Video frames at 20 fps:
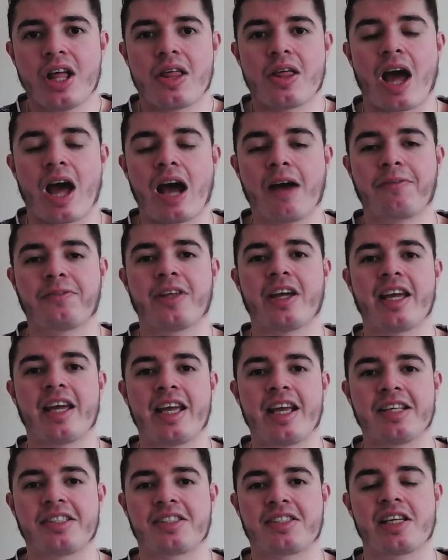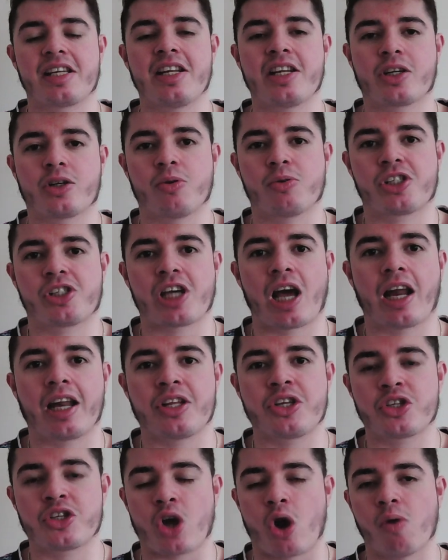after his cynical
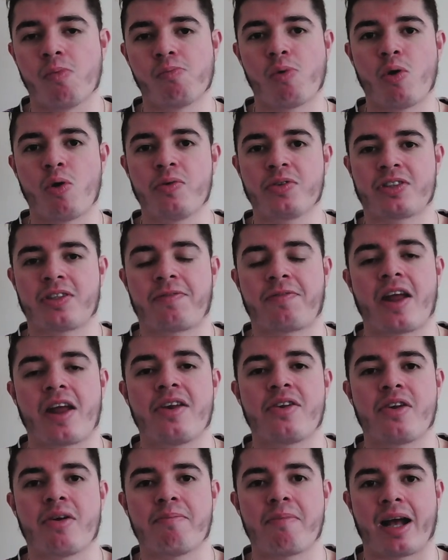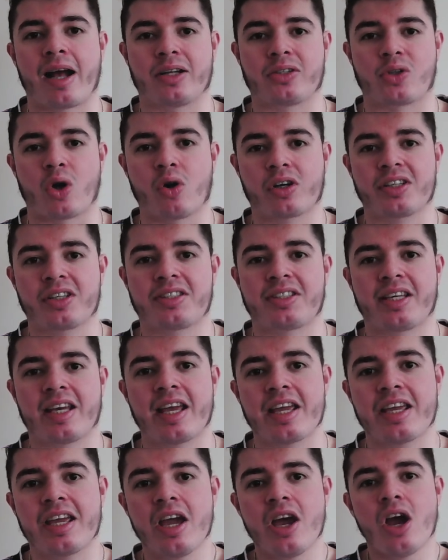challenge on Wolves defender Matt
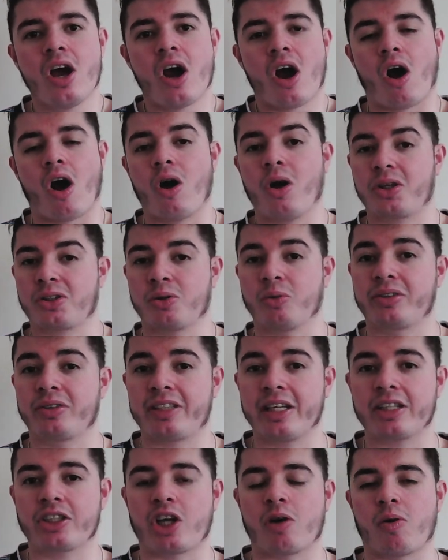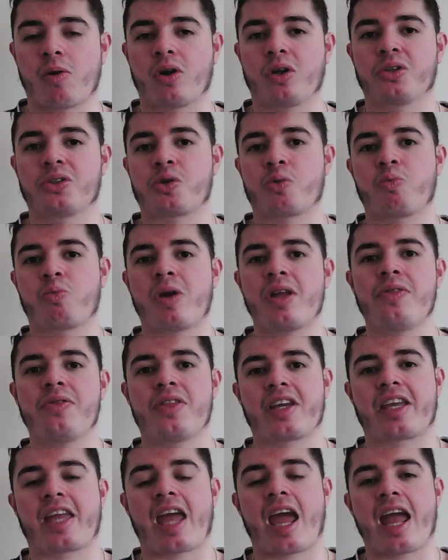Doherty. Arsenal did go on to win the
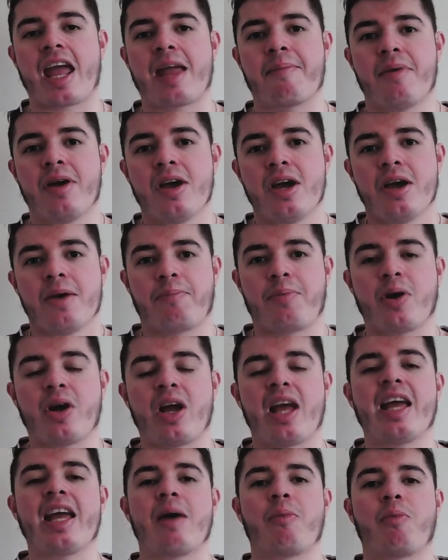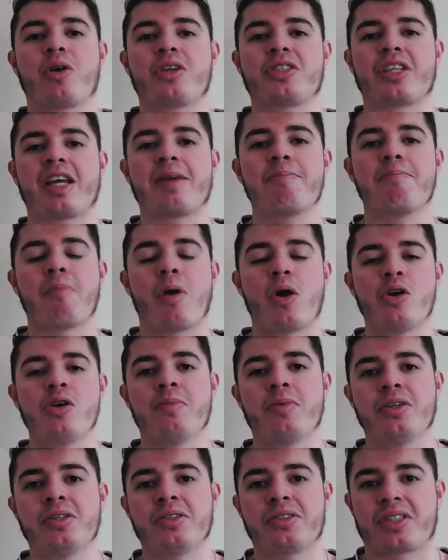game, but it was a
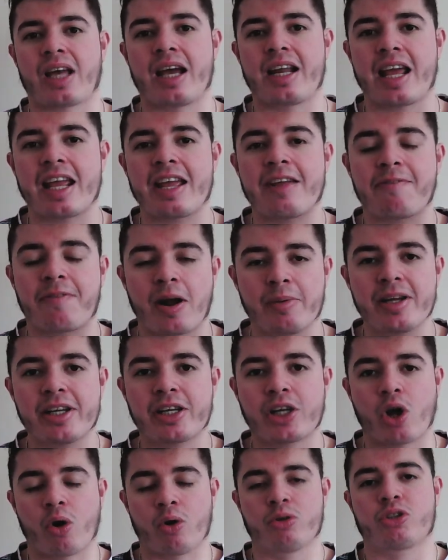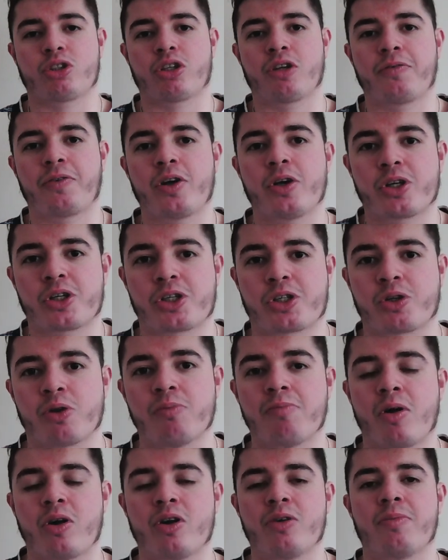moment, and a very controversial
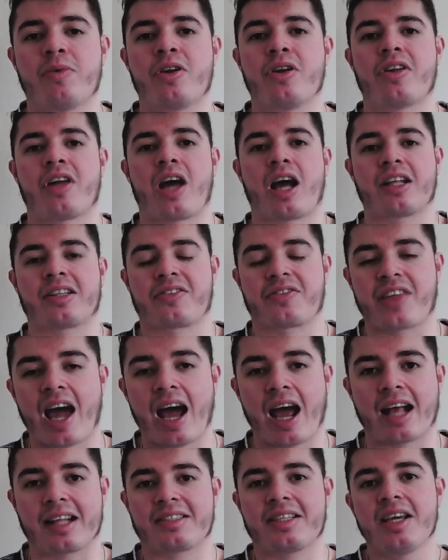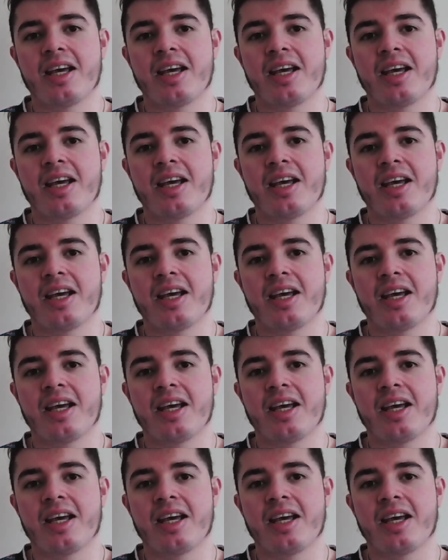moment at that